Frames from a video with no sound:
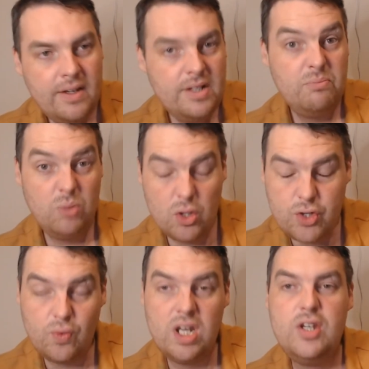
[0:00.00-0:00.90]
it
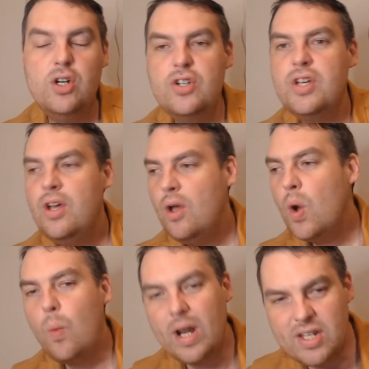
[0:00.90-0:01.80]
looks really good.
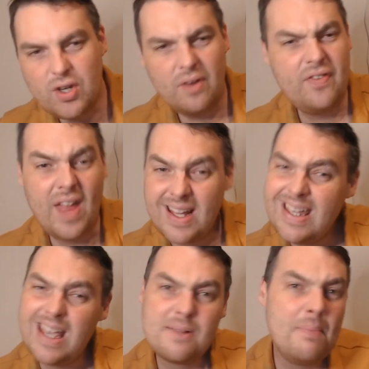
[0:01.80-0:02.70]
When he's going for that
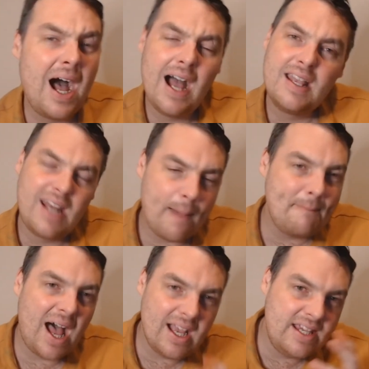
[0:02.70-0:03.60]
kick mark, and our
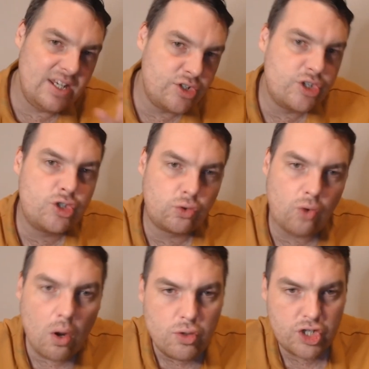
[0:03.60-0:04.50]
marking is
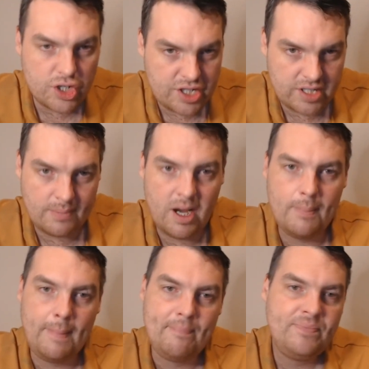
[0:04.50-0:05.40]
atrocious at the
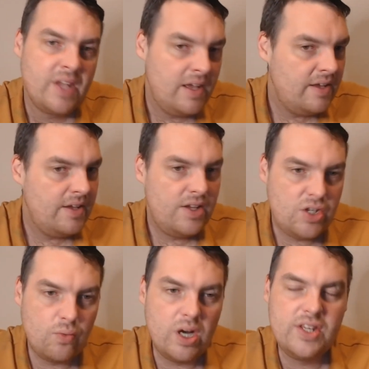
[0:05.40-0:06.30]
moment,
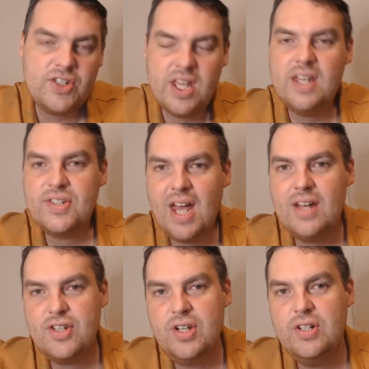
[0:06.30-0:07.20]
you really see it start
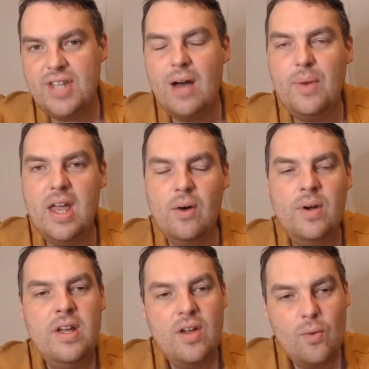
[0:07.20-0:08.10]
to go downhill
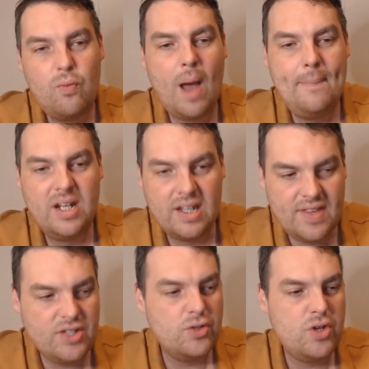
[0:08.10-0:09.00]
rapidly.
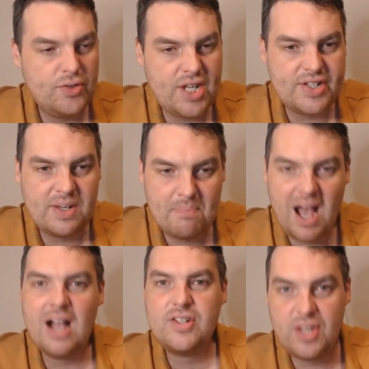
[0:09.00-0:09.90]
These uncontested
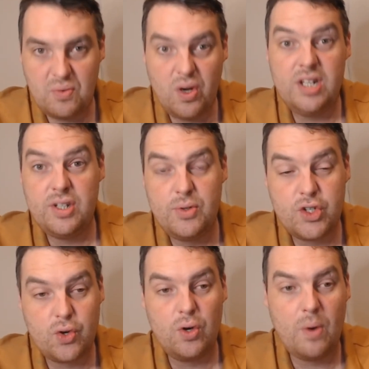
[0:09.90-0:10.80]
marks, they really do
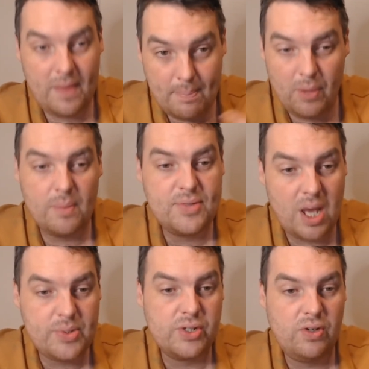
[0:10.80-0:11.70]
struggle and they put
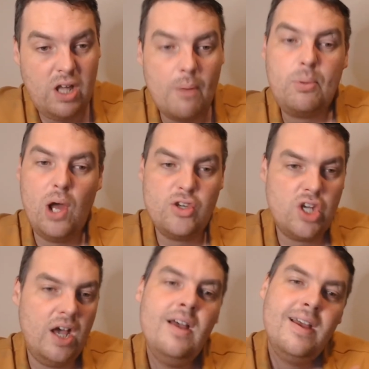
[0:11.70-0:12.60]
themselves under a lot of
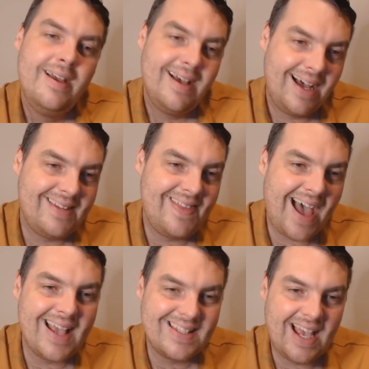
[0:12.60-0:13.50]
pressure. And
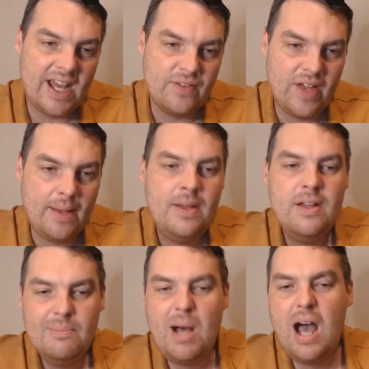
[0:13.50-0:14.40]
that is kind of it.
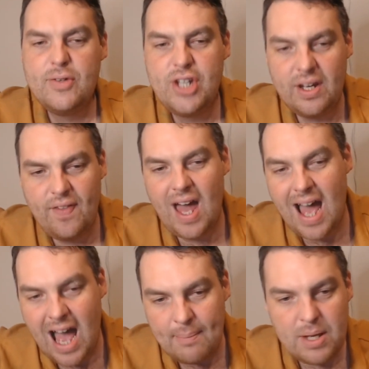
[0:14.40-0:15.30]
But outside of that,
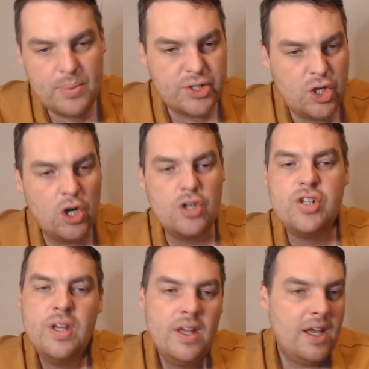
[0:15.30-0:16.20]
Abby was good,
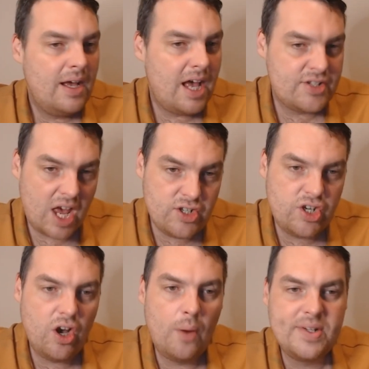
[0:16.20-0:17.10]
as she
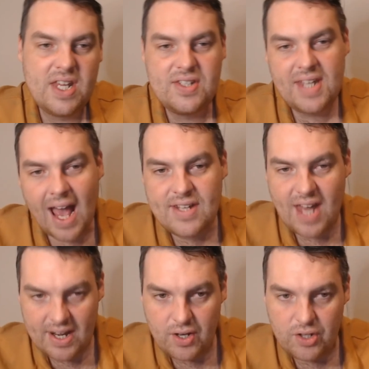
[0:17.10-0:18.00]
always is. Kez
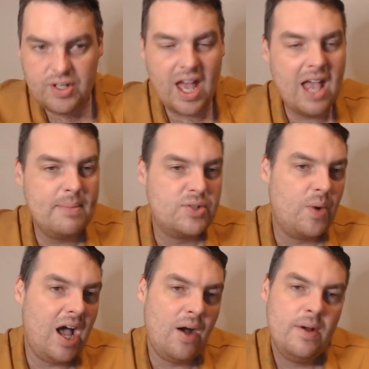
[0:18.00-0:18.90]
had a good game as
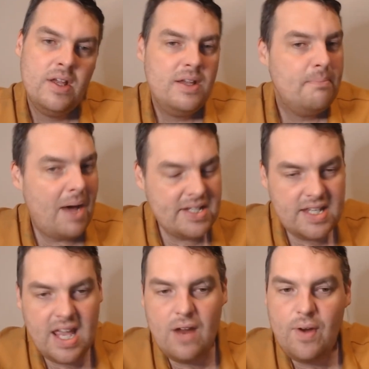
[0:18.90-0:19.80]
well. Maddie
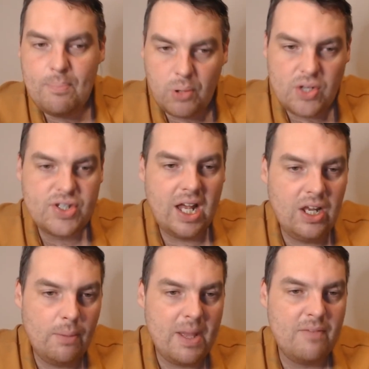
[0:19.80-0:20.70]
Gearing brings that
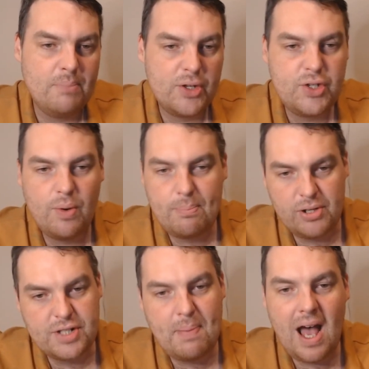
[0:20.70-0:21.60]
little bit of muscle. And
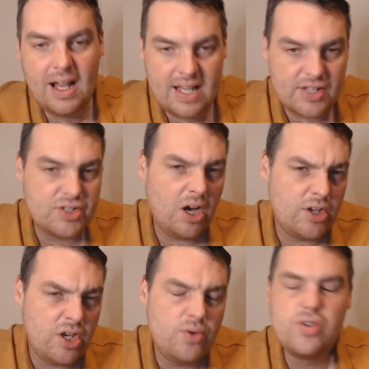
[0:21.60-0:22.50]
Prasparkis, not a
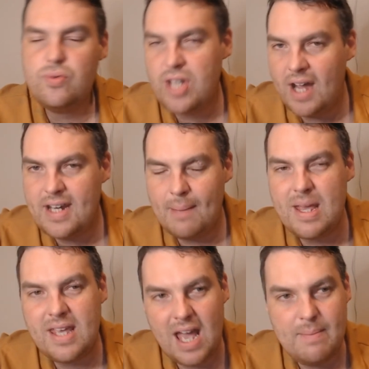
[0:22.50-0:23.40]
usual
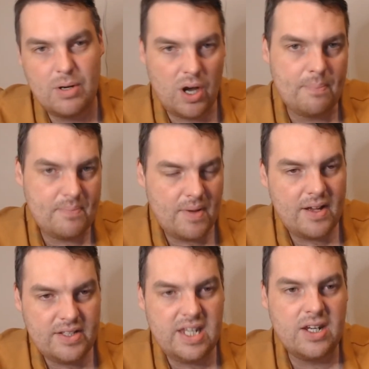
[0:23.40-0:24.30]
dynamic game, but
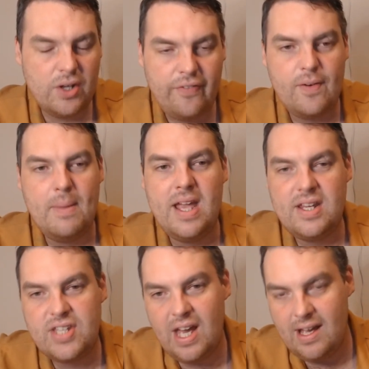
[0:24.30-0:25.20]
did enough for me
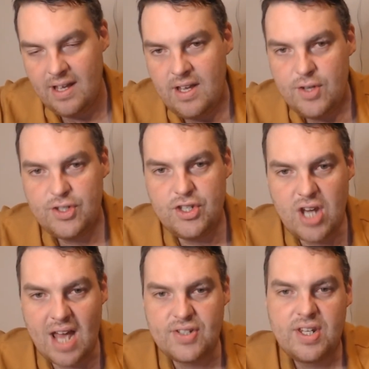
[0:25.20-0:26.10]
to
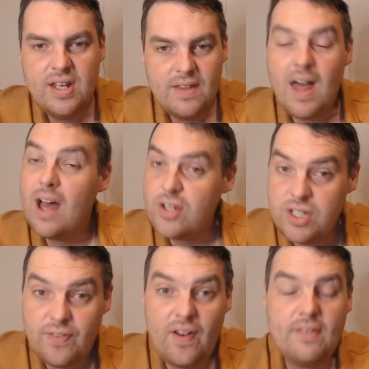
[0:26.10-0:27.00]
suggest that
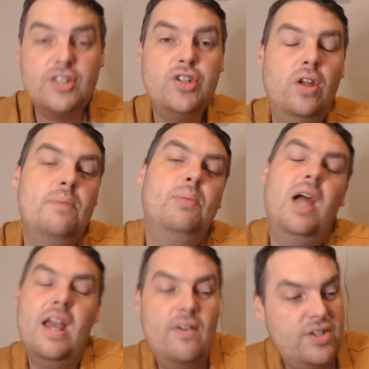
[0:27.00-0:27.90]
she's a very solid
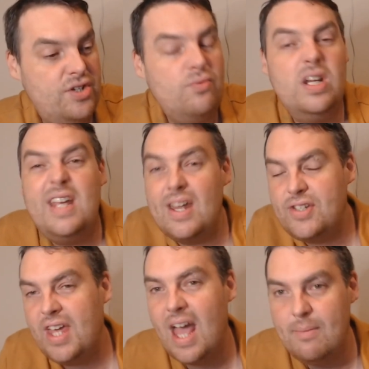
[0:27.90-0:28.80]
player and she really gets
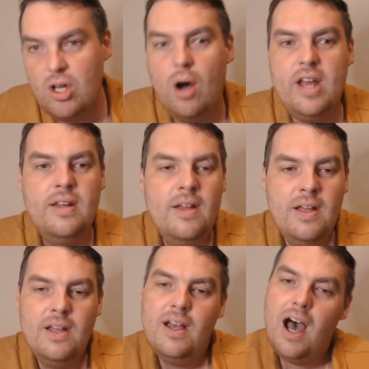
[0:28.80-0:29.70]
the game going.
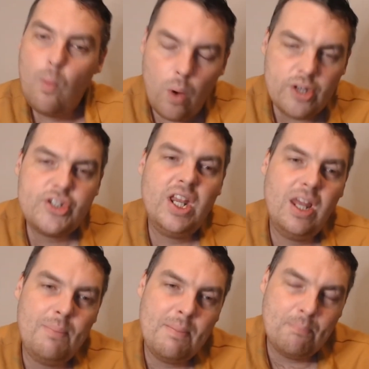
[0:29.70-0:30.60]
I want to see a
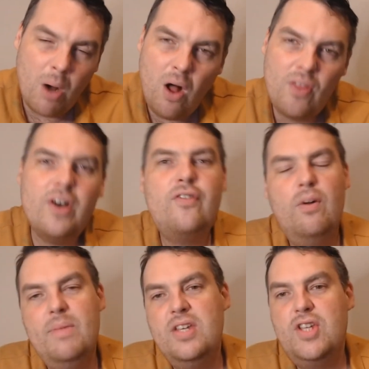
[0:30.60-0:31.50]
little bit more, though,
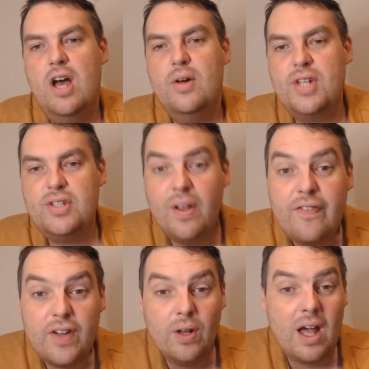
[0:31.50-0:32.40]
from these girls. I do
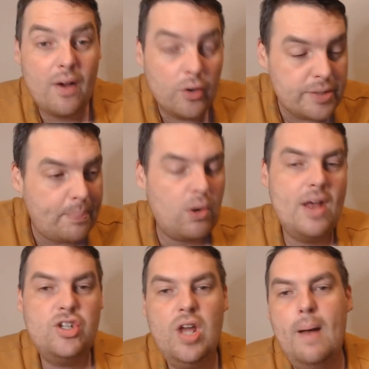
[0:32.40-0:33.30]
feel like under
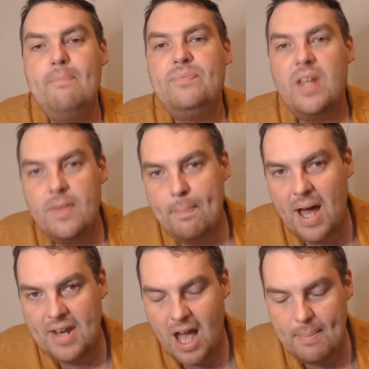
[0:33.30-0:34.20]
pressure, the
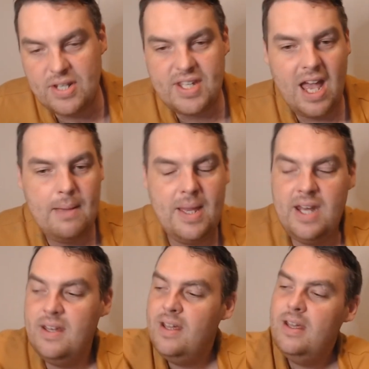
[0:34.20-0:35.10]
bad habits came
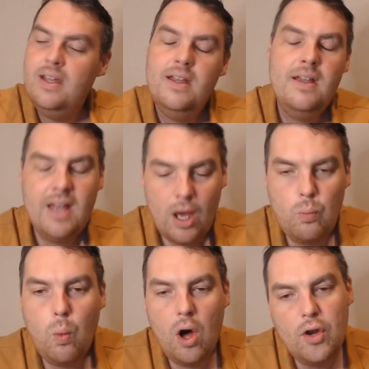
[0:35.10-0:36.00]
in
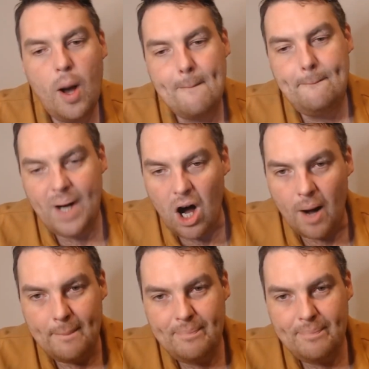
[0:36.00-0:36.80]
and whatnot. But